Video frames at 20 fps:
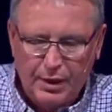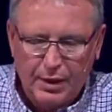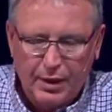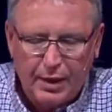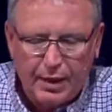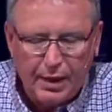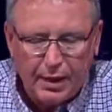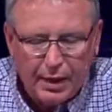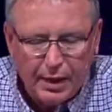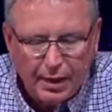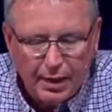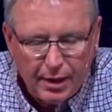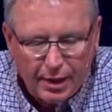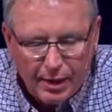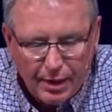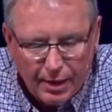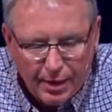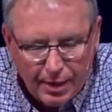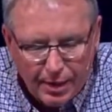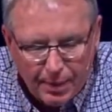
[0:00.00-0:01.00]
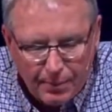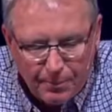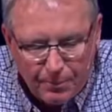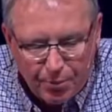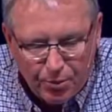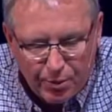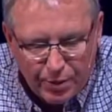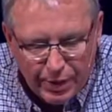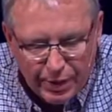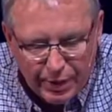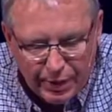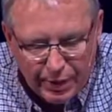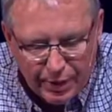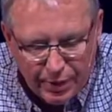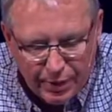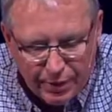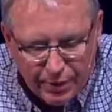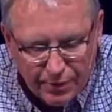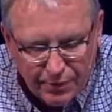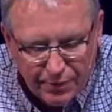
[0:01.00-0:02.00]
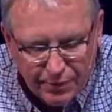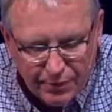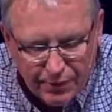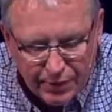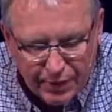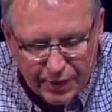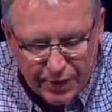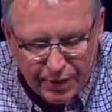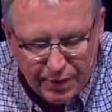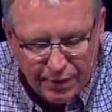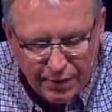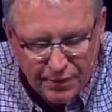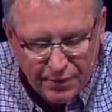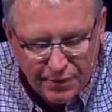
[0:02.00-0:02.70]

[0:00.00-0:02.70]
And I pour it in here, okay?